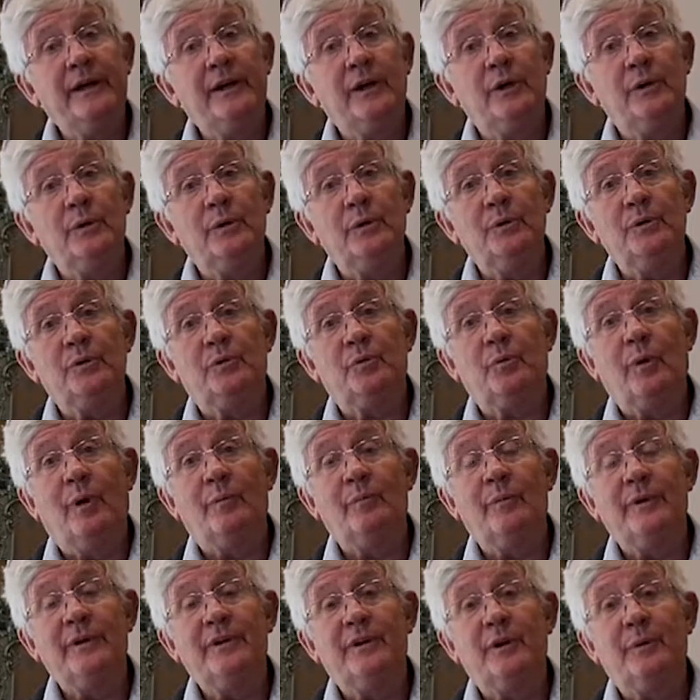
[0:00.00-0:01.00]
use
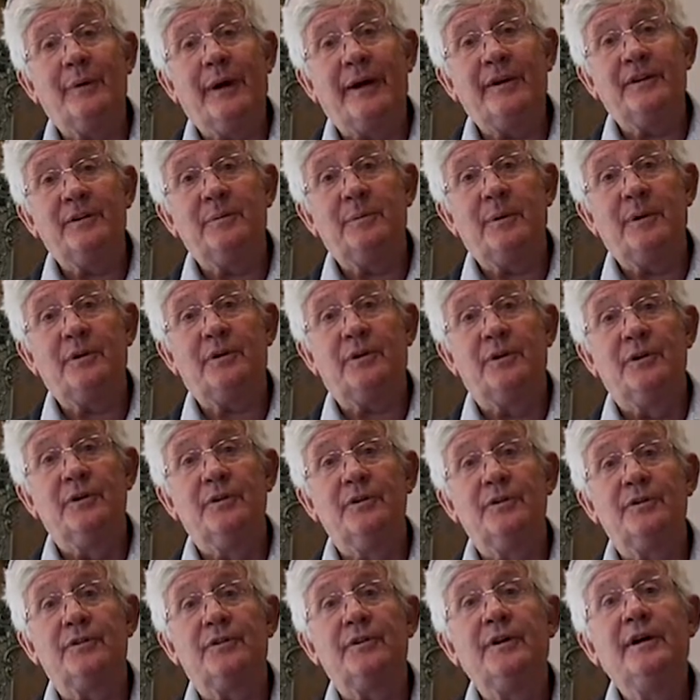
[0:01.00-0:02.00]
when we do
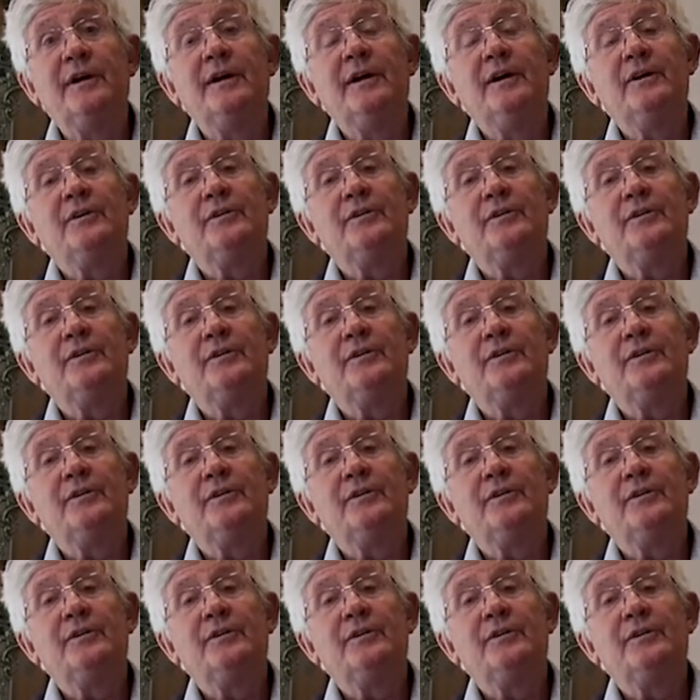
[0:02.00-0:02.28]
exhibitions